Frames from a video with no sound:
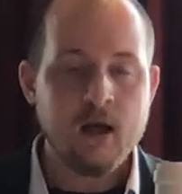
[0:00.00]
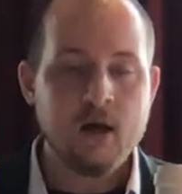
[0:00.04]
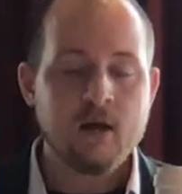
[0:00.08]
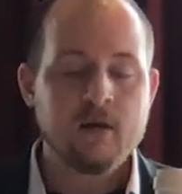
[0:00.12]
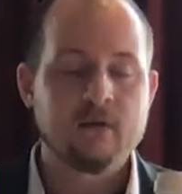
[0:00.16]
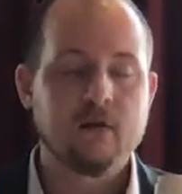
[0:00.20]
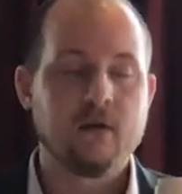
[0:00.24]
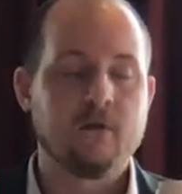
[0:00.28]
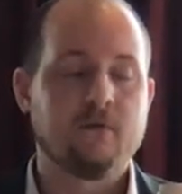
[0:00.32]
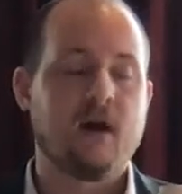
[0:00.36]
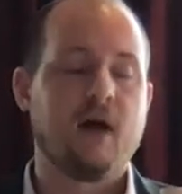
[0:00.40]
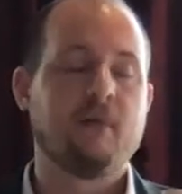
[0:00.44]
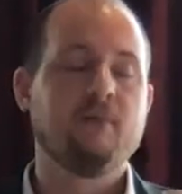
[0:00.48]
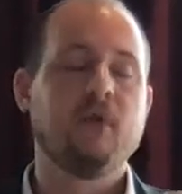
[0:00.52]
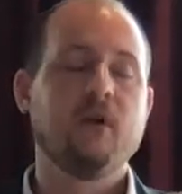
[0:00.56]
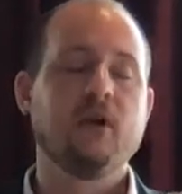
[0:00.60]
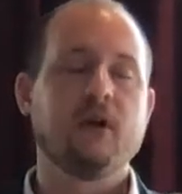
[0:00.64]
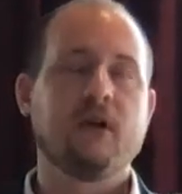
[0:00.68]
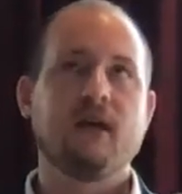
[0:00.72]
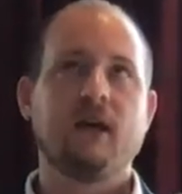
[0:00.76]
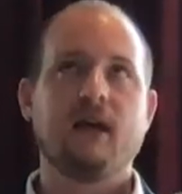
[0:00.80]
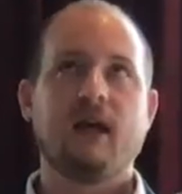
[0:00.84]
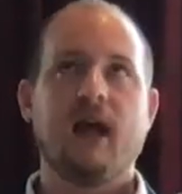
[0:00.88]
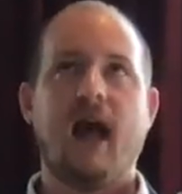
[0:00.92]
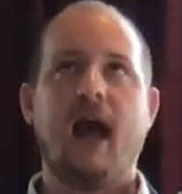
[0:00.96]
So if I'm
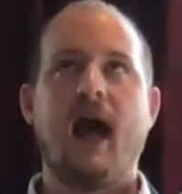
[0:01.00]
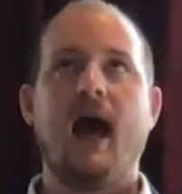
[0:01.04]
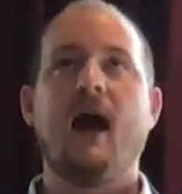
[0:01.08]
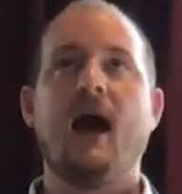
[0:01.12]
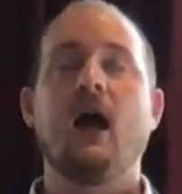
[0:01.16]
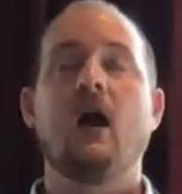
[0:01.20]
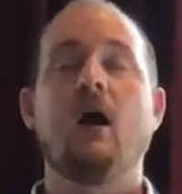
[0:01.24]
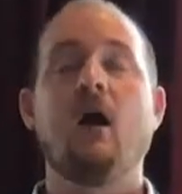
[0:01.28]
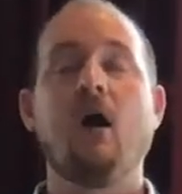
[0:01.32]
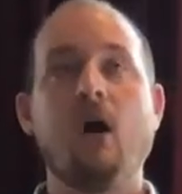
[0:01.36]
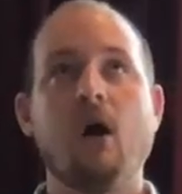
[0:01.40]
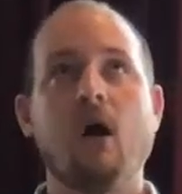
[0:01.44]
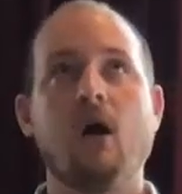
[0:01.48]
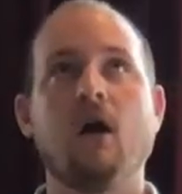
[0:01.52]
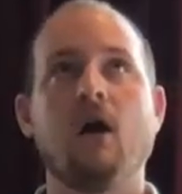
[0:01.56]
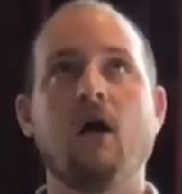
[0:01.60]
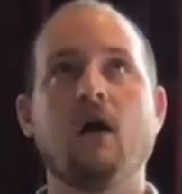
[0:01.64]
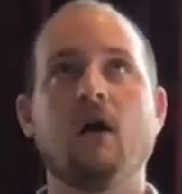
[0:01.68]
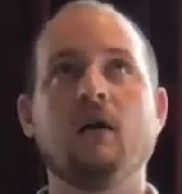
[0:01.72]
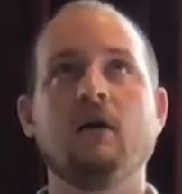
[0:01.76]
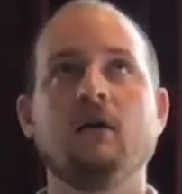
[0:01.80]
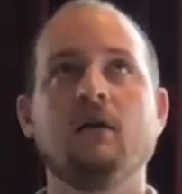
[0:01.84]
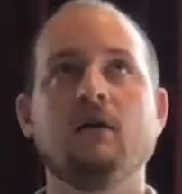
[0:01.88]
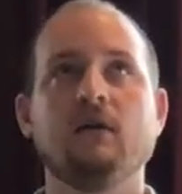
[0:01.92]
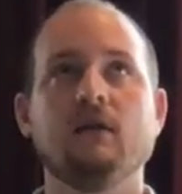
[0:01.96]
looking at
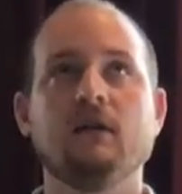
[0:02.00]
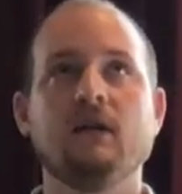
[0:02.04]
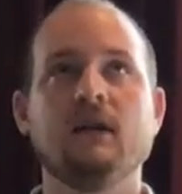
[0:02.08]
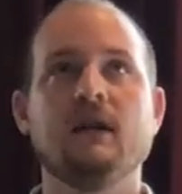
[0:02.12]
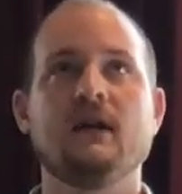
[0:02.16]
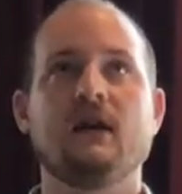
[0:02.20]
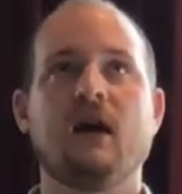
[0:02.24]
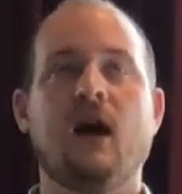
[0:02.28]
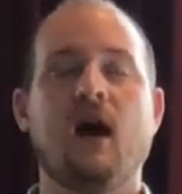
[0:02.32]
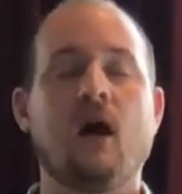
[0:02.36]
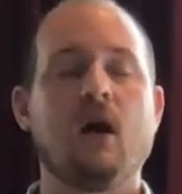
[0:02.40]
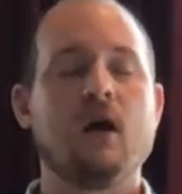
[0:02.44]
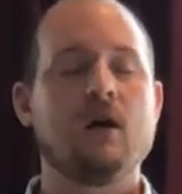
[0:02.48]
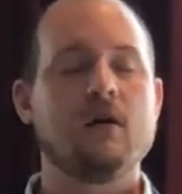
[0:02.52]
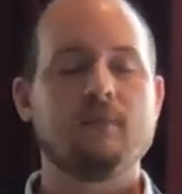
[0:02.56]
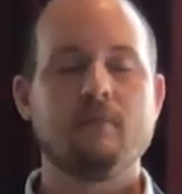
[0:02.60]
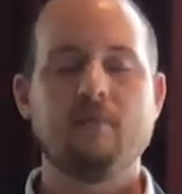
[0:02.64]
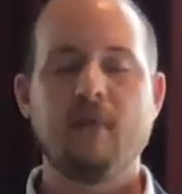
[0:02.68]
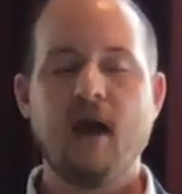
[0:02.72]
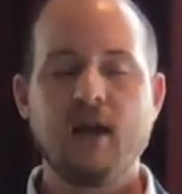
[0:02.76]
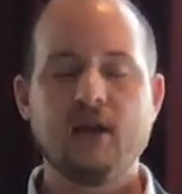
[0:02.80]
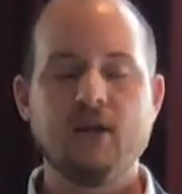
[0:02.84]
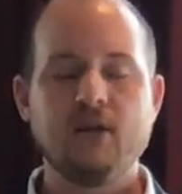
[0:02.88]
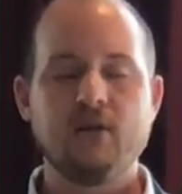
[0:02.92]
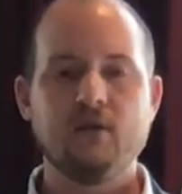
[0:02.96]
our
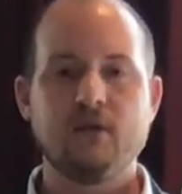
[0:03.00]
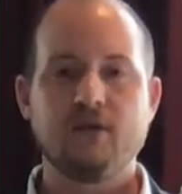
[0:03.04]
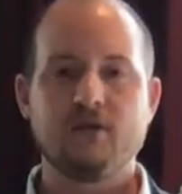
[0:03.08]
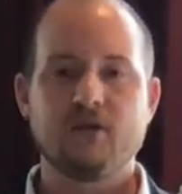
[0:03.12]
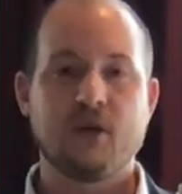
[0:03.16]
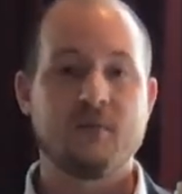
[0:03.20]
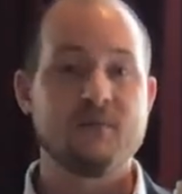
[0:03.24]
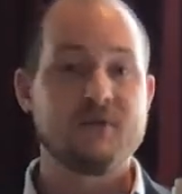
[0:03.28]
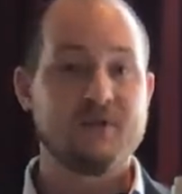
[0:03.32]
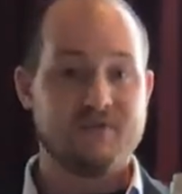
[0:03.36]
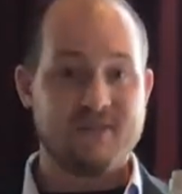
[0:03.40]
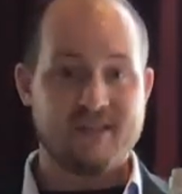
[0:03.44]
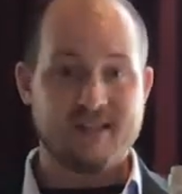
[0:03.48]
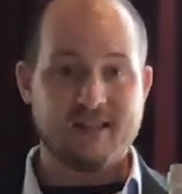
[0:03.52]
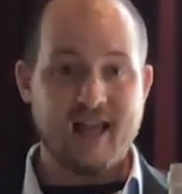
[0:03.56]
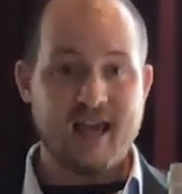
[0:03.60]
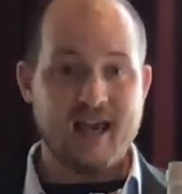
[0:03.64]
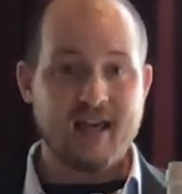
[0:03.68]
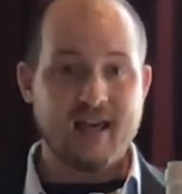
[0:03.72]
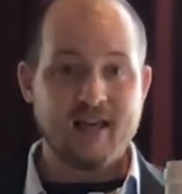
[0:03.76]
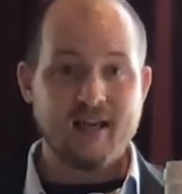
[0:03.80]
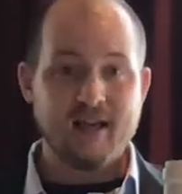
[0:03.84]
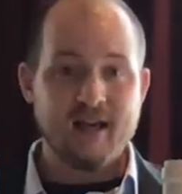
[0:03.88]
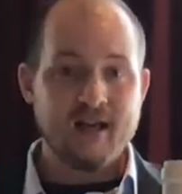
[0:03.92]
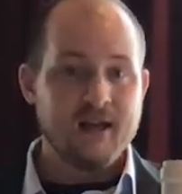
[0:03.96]
menu in terms of
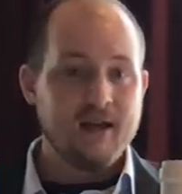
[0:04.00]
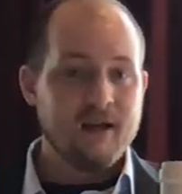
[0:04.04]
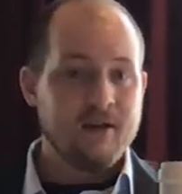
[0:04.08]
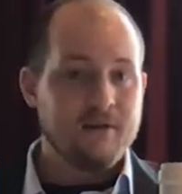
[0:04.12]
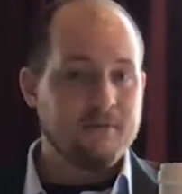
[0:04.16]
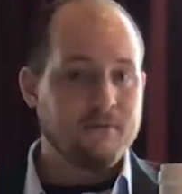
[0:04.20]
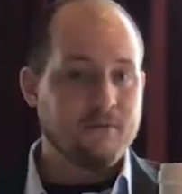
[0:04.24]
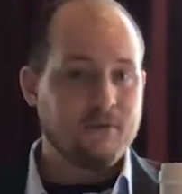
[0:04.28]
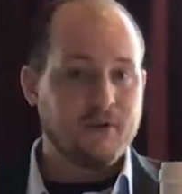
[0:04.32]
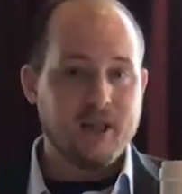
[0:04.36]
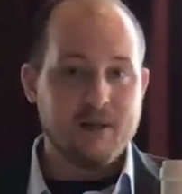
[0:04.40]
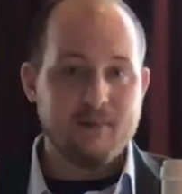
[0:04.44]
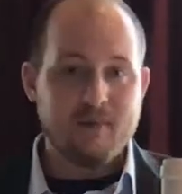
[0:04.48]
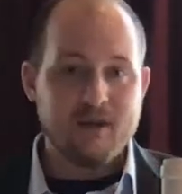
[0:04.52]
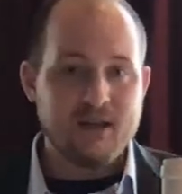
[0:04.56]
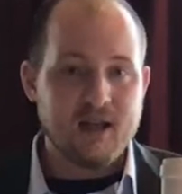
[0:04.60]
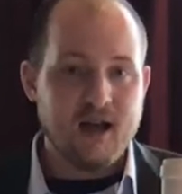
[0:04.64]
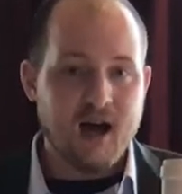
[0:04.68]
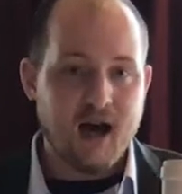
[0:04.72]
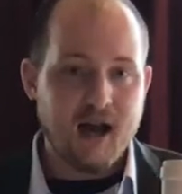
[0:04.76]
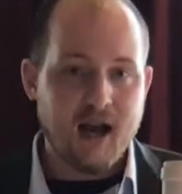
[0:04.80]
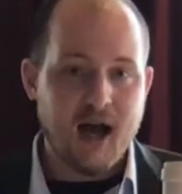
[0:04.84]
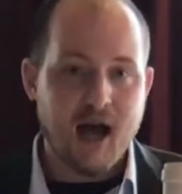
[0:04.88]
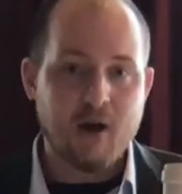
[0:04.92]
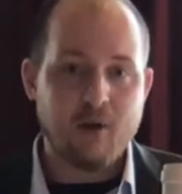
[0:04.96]
steak, filet
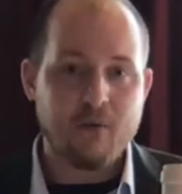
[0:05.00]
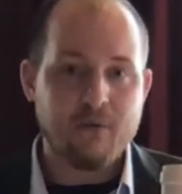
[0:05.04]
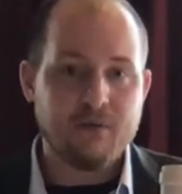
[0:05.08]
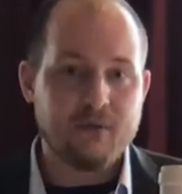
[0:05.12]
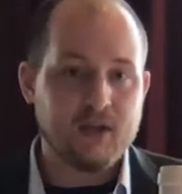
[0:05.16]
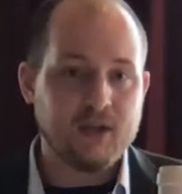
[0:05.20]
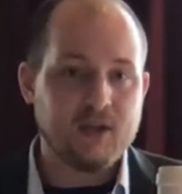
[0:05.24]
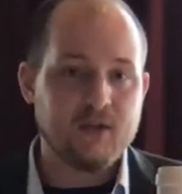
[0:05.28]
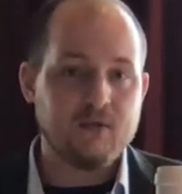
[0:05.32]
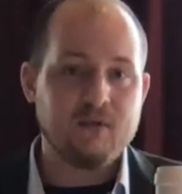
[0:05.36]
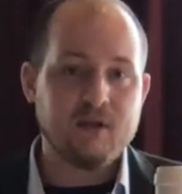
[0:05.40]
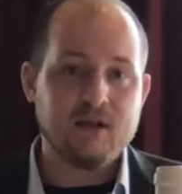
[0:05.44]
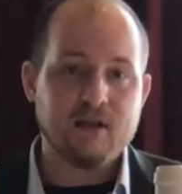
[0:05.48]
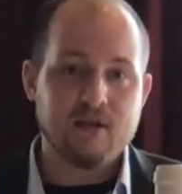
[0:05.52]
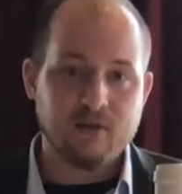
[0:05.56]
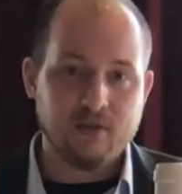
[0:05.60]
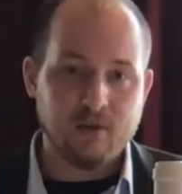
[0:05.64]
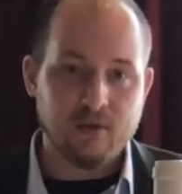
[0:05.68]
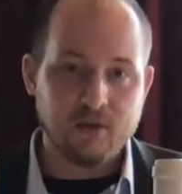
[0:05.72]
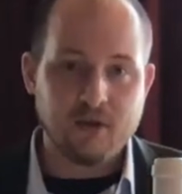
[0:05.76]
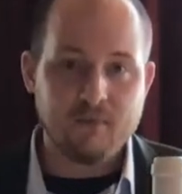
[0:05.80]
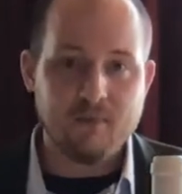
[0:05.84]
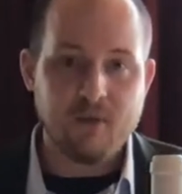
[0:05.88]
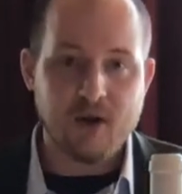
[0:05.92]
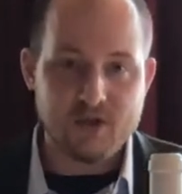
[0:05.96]
mignon, I don't think you need to
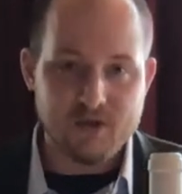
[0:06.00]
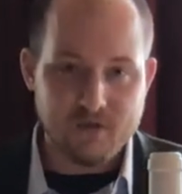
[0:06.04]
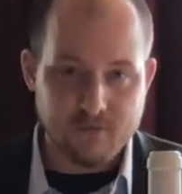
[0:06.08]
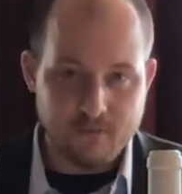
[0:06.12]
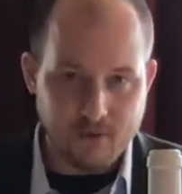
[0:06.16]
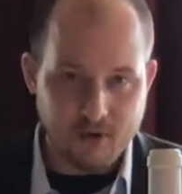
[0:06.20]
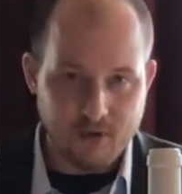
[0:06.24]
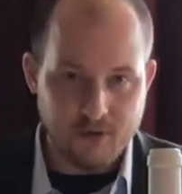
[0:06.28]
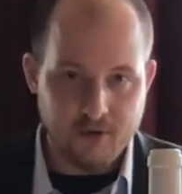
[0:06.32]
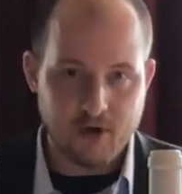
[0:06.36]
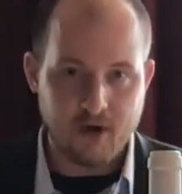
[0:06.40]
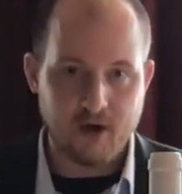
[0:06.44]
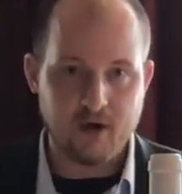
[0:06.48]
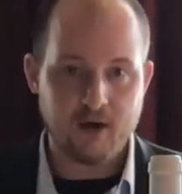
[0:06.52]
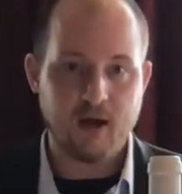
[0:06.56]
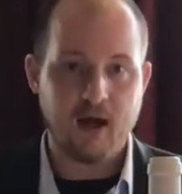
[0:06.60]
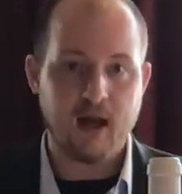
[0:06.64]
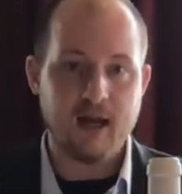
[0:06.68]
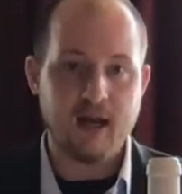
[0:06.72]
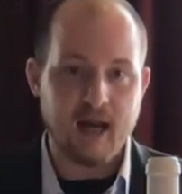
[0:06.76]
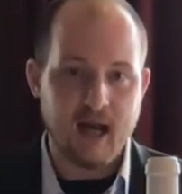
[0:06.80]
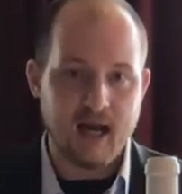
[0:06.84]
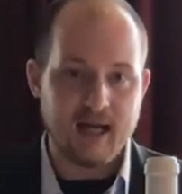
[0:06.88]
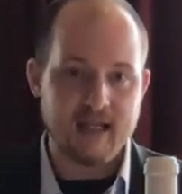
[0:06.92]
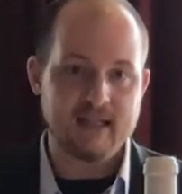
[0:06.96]
look much further. A
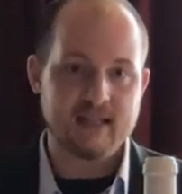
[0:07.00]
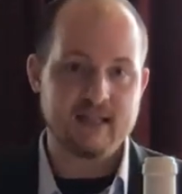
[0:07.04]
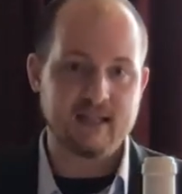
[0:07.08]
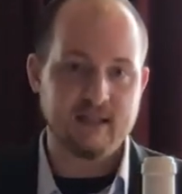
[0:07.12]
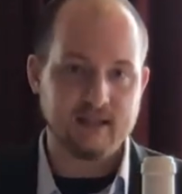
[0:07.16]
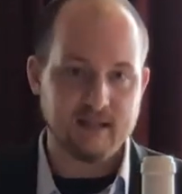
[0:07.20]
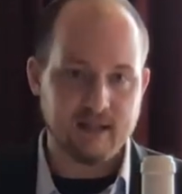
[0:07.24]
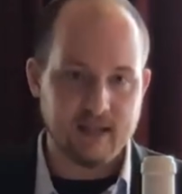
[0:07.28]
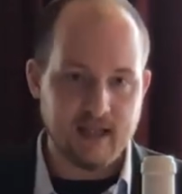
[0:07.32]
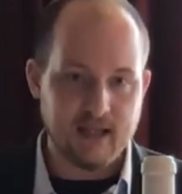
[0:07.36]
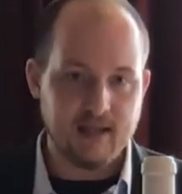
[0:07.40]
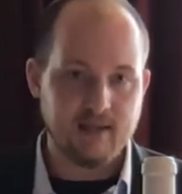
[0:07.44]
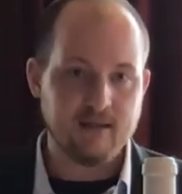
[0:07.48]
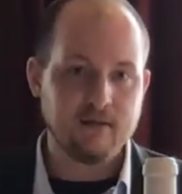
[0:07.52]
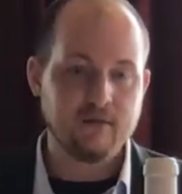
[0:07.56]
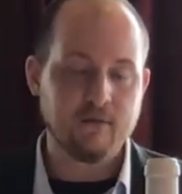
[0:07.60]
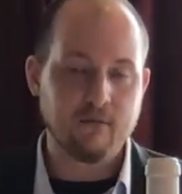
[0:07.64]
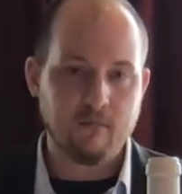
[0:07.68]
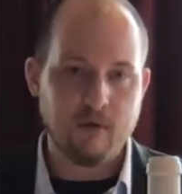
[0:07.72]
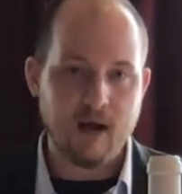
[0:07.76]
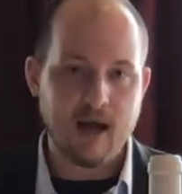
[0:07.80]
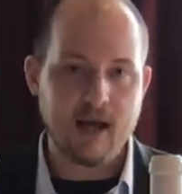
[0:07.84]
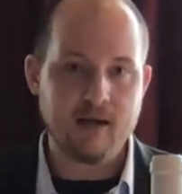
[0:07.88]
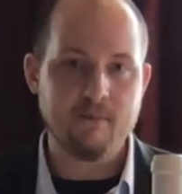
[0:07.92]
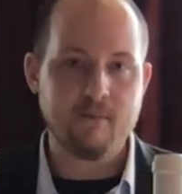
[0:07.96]
nice lean
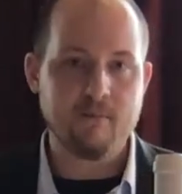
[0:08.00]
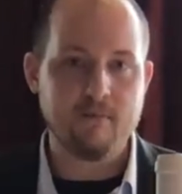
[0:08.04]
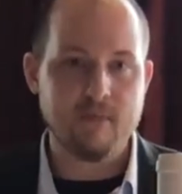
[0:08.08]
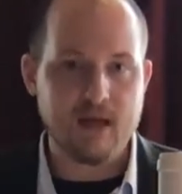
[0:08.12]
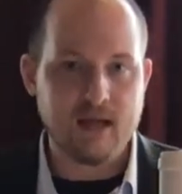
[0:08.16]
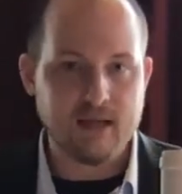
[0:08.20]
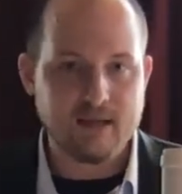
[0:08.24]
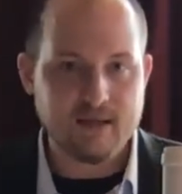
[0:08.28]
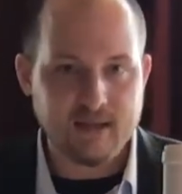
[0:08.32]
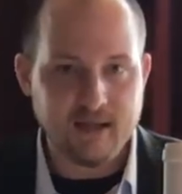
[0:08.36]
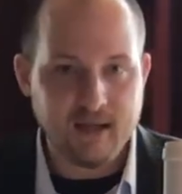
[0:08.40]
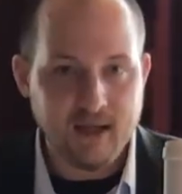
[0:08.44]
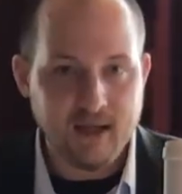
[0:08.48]
red meat.